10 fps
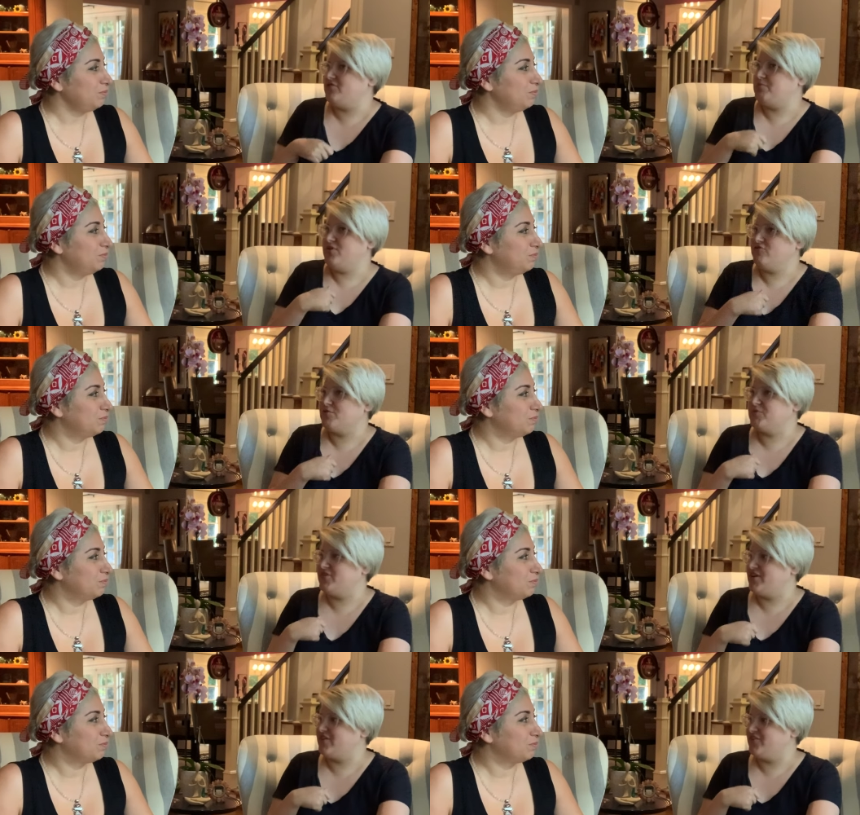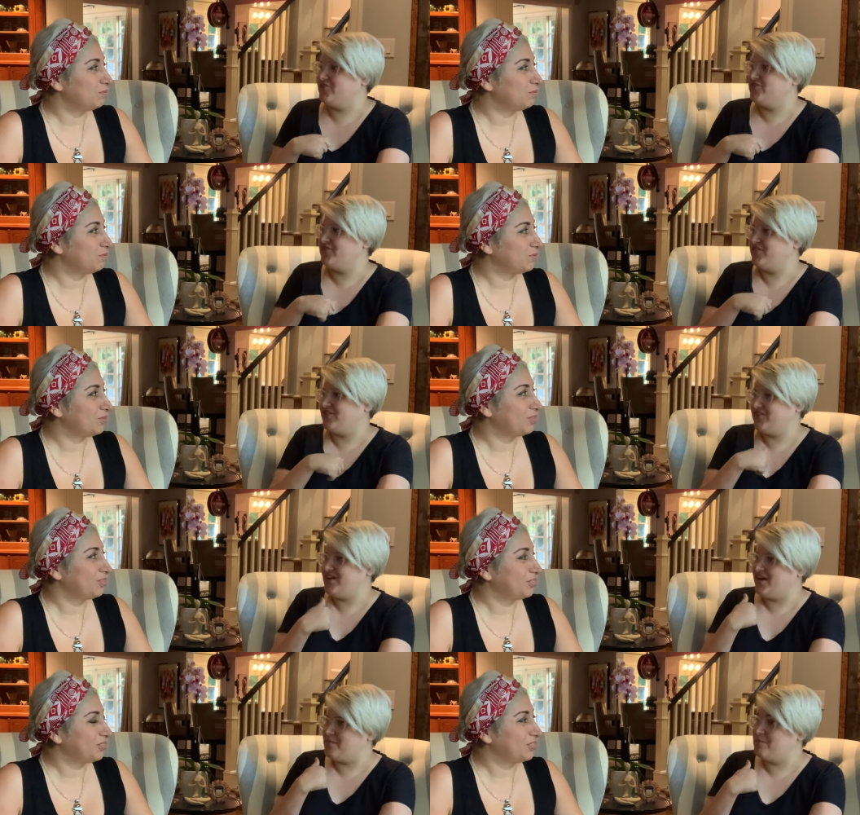Speaker 1: pilgrim suckers because they
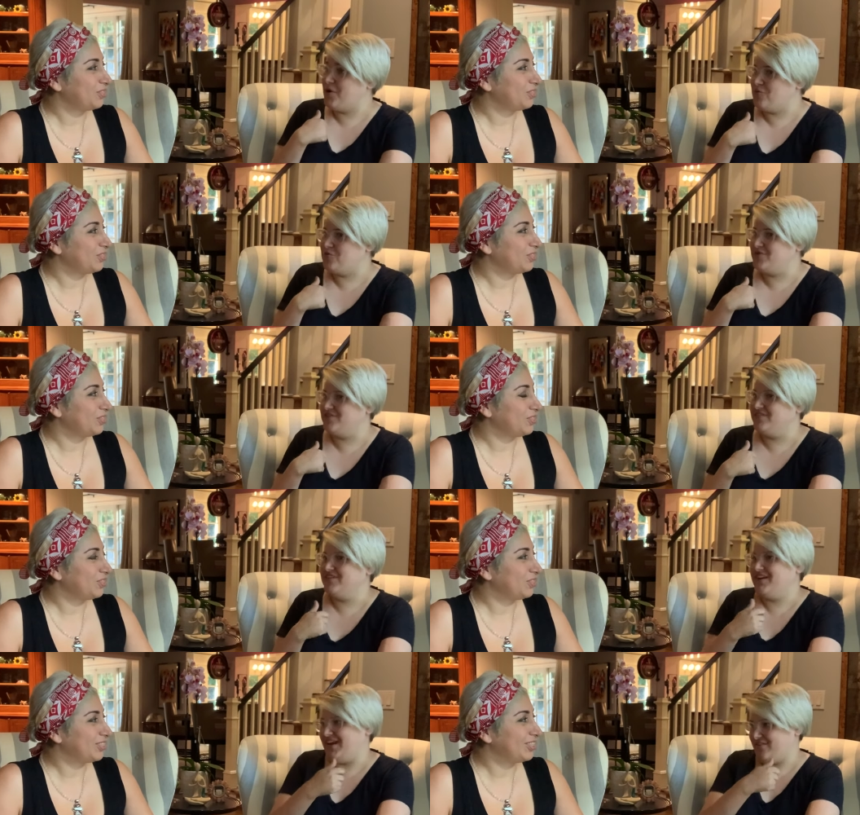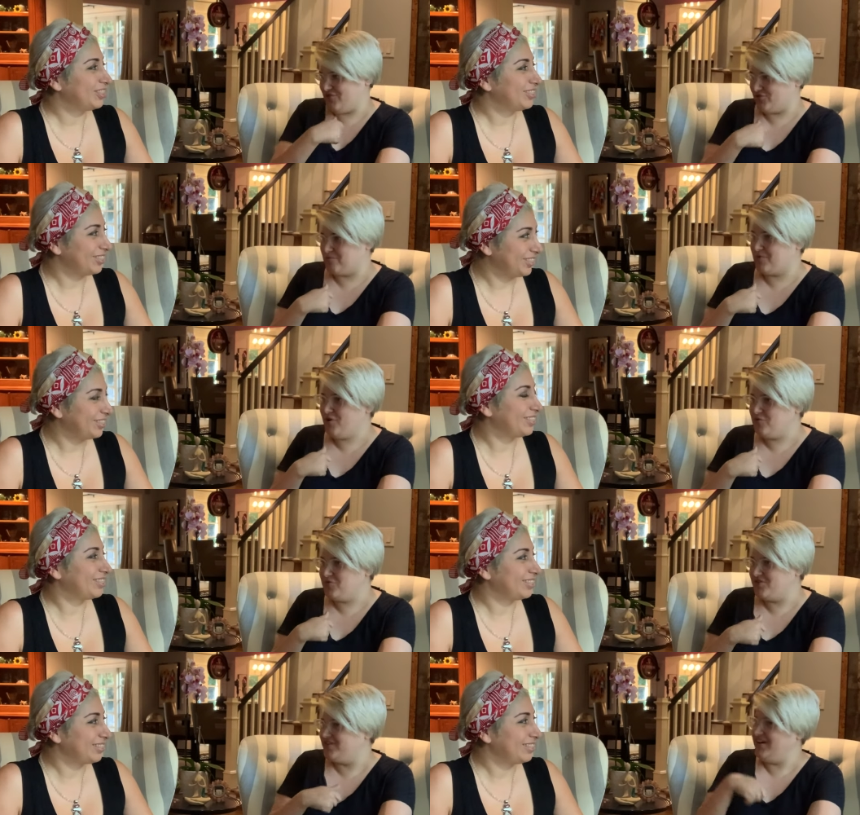got a boat. And if there's a boat,
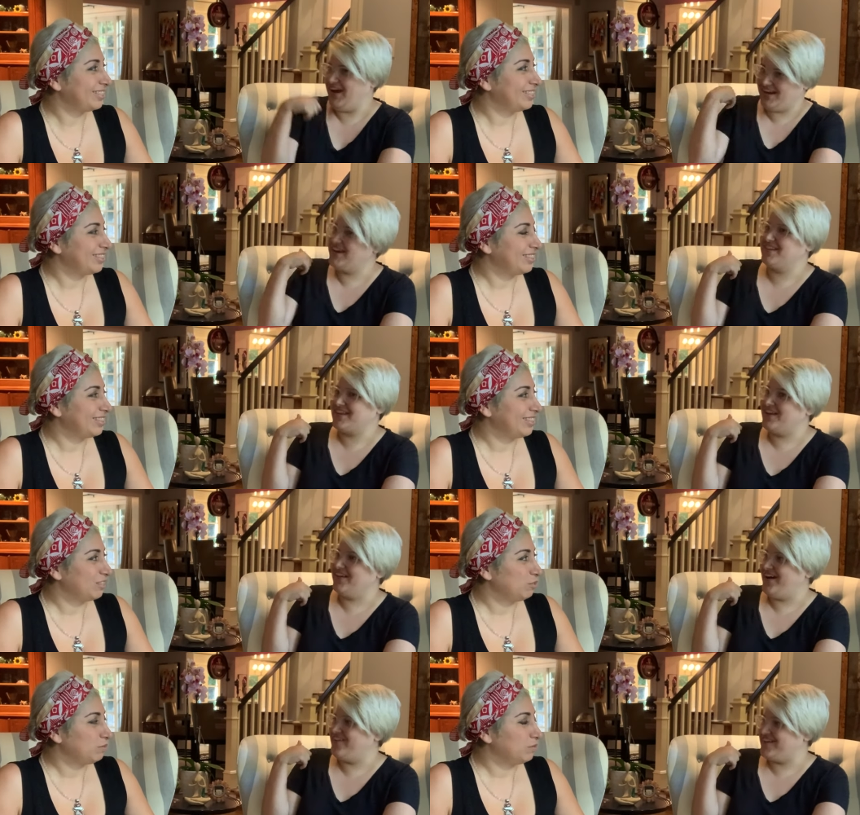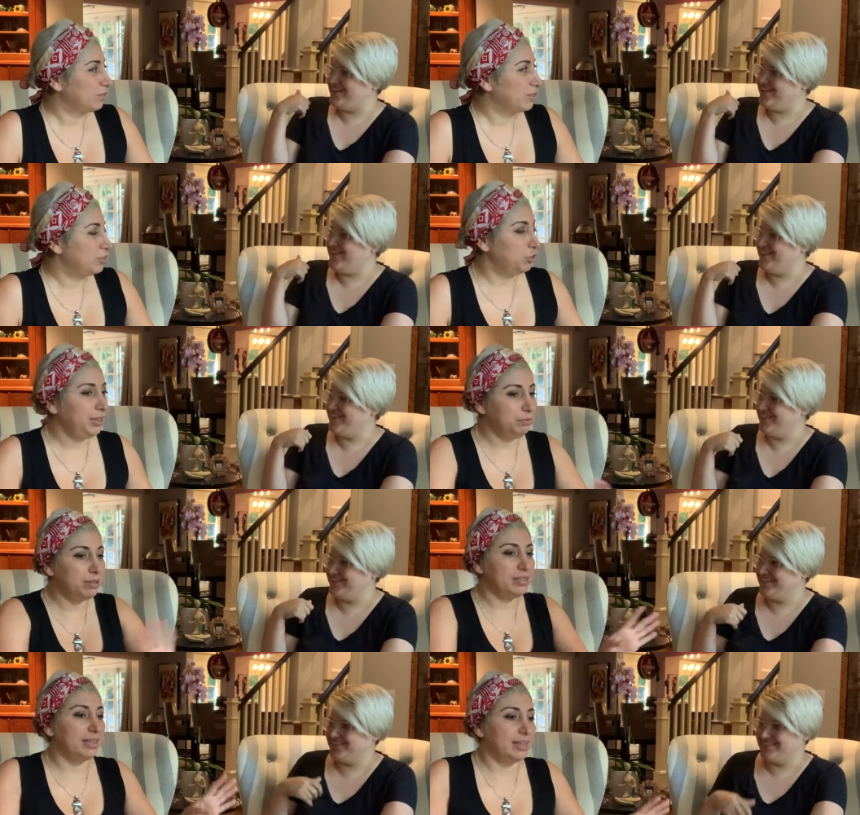I can get the hell out of here. So he
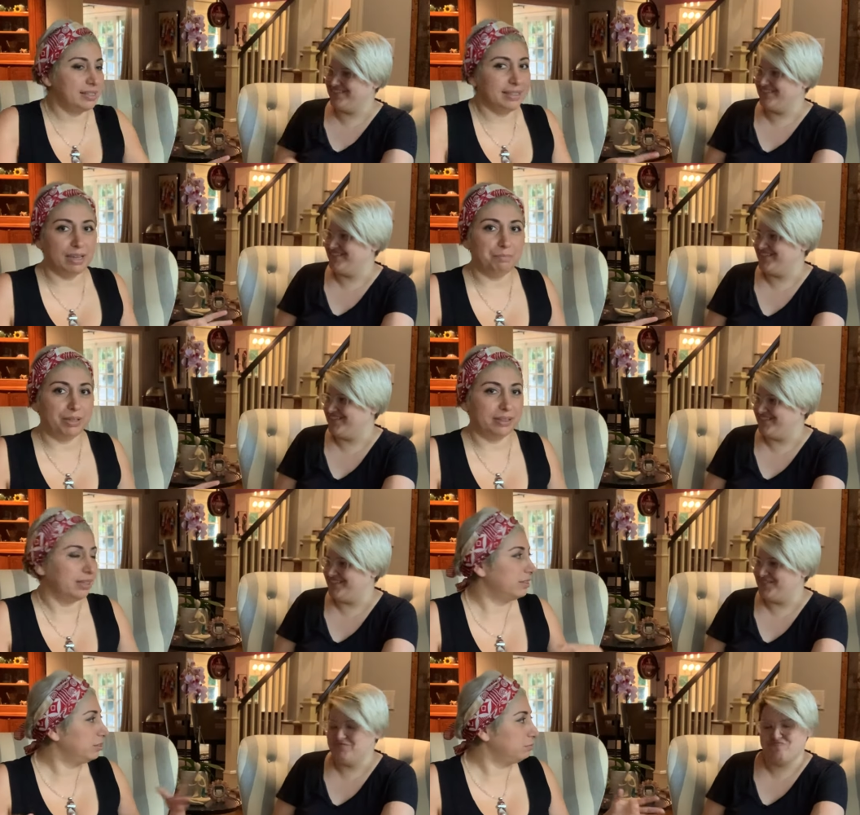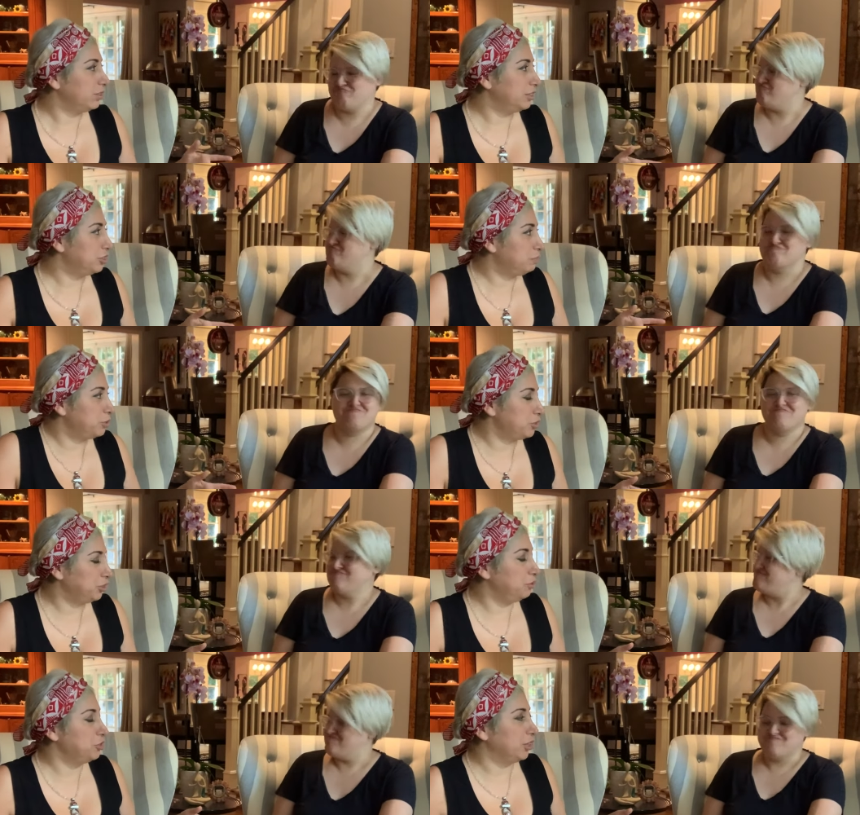wasn't
Speaker 2: escaping the, the religious
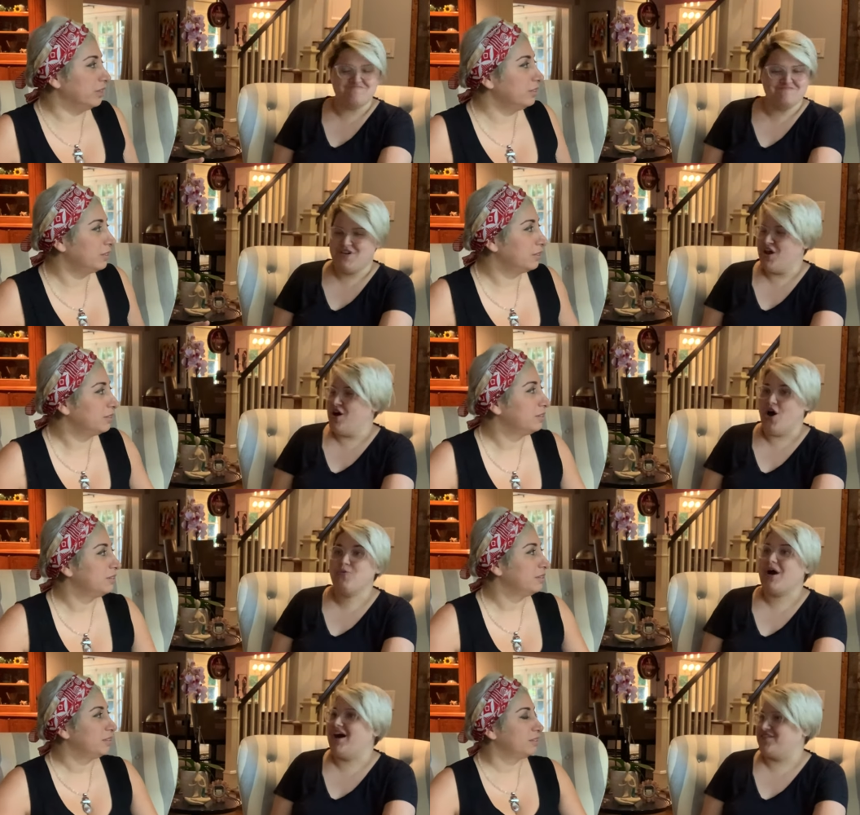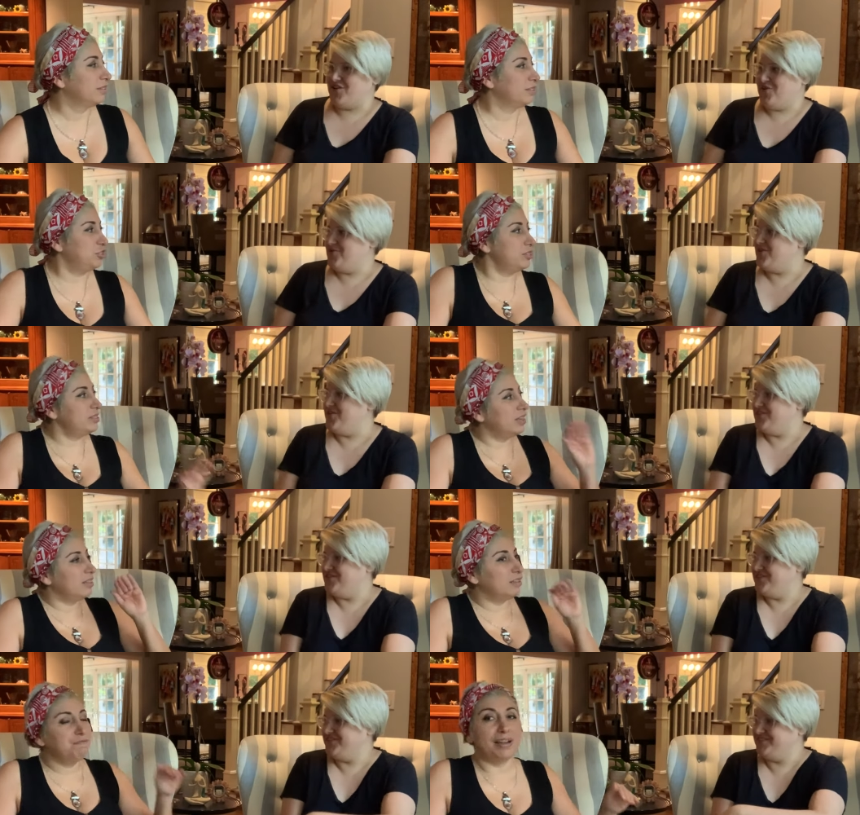persecution. Oh God, no. Just the,
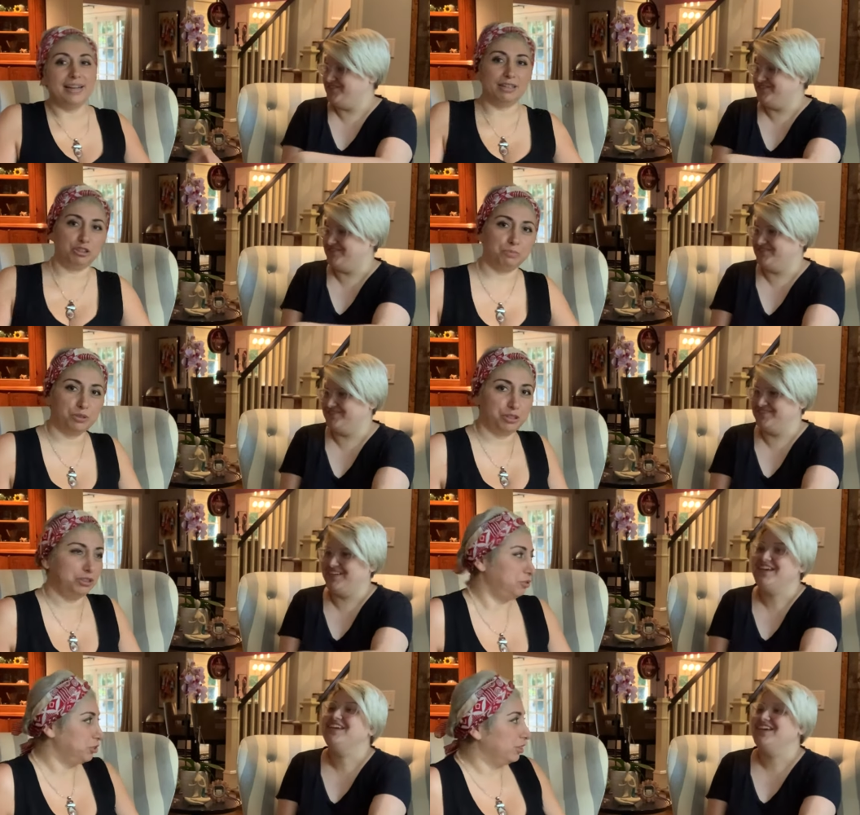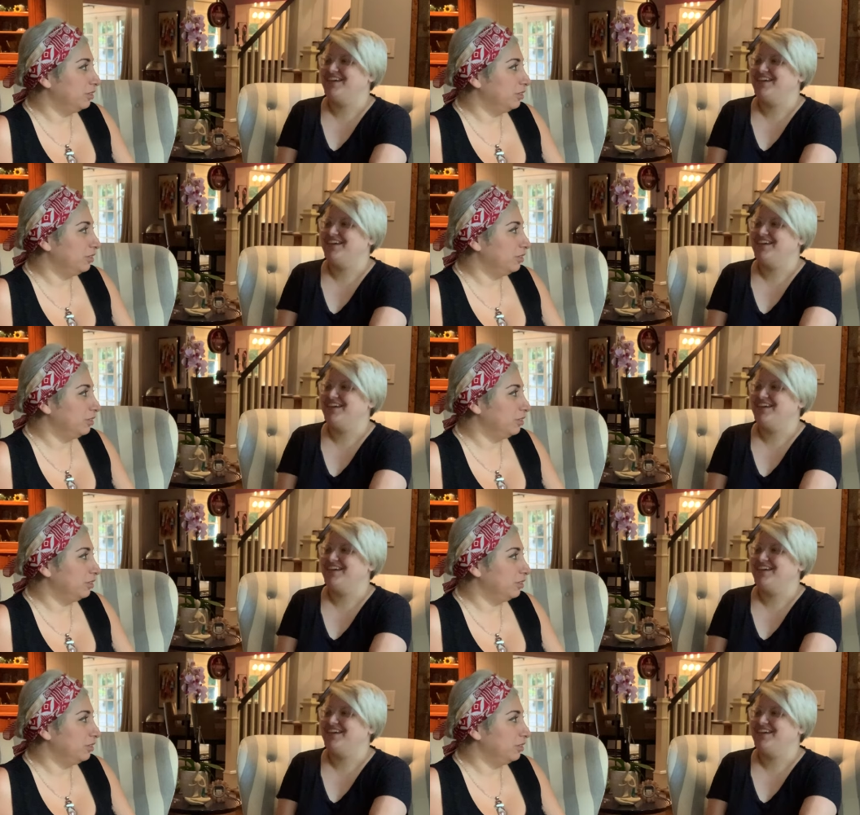the financial persecution.